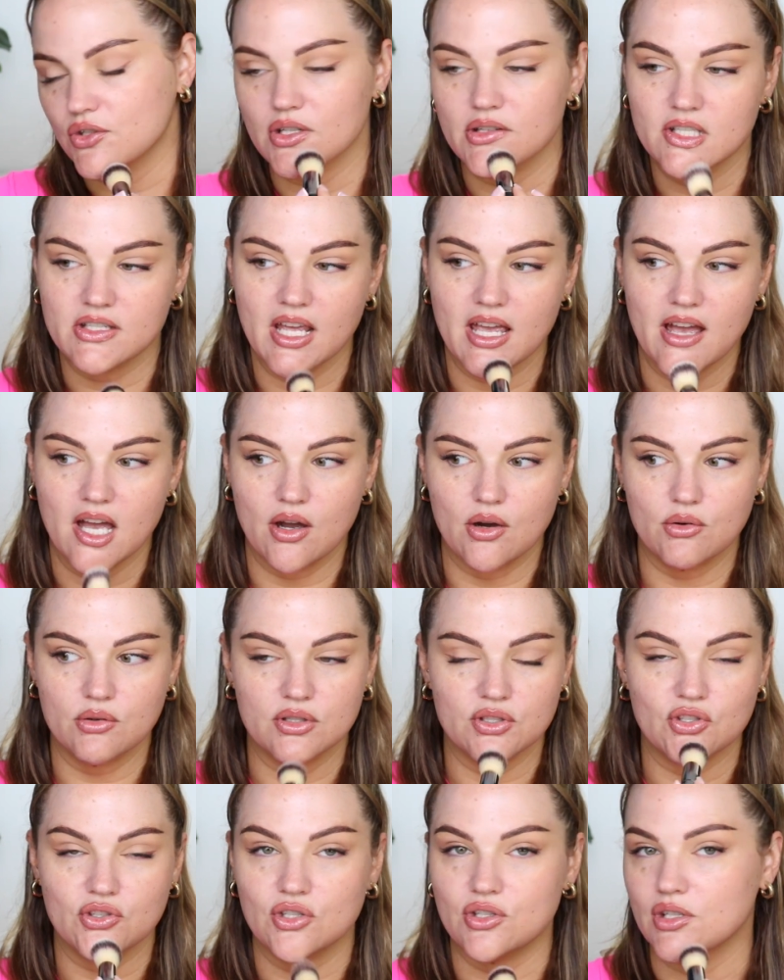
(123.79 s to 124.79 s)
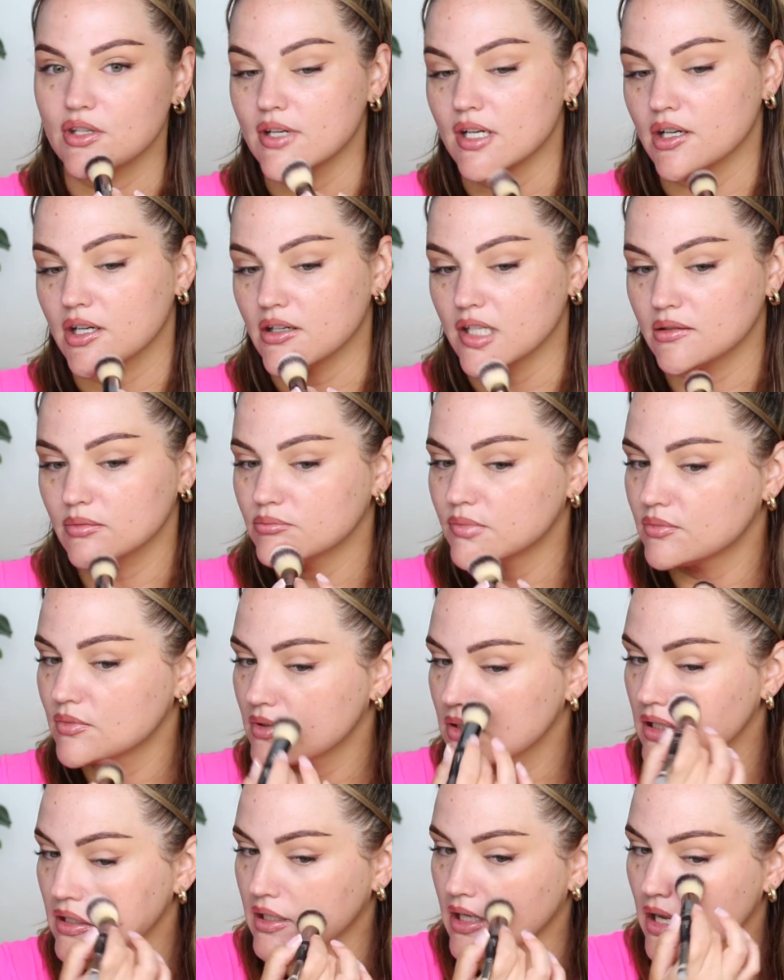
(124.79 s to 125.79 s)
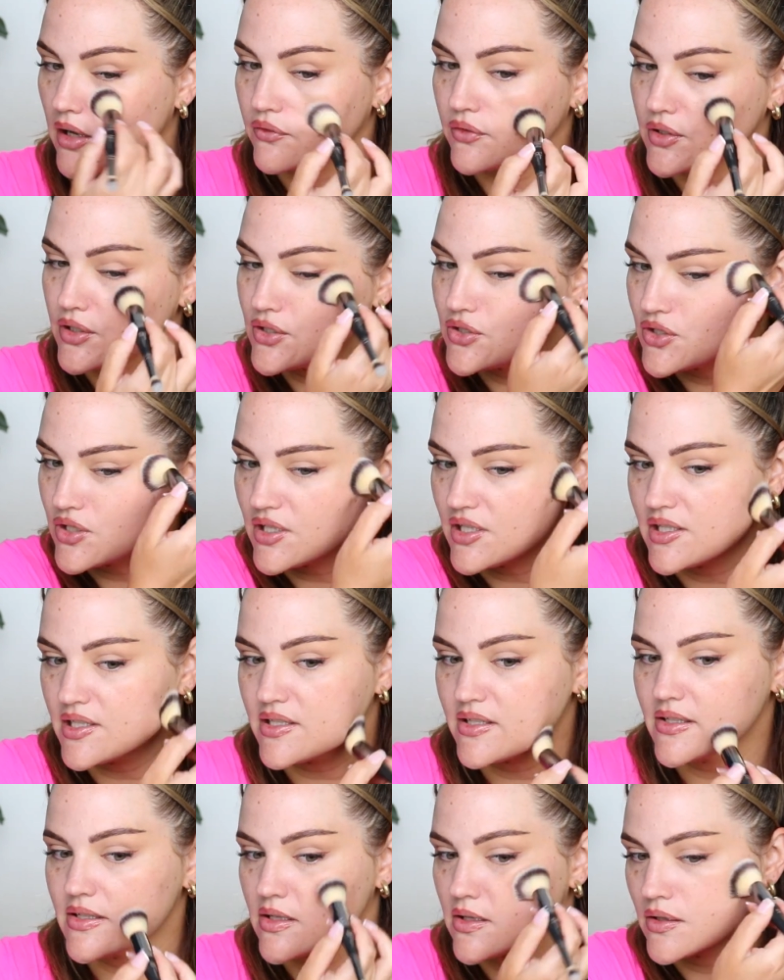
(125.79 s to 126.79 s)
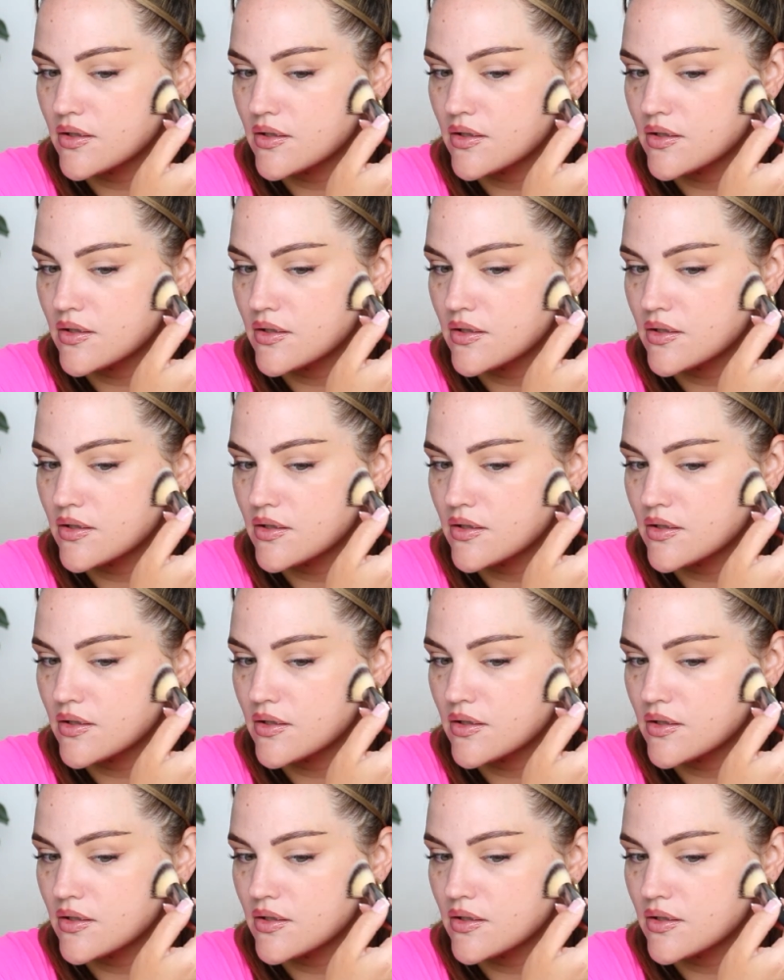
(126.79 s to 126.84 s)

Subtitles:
just how sheer the coverage is.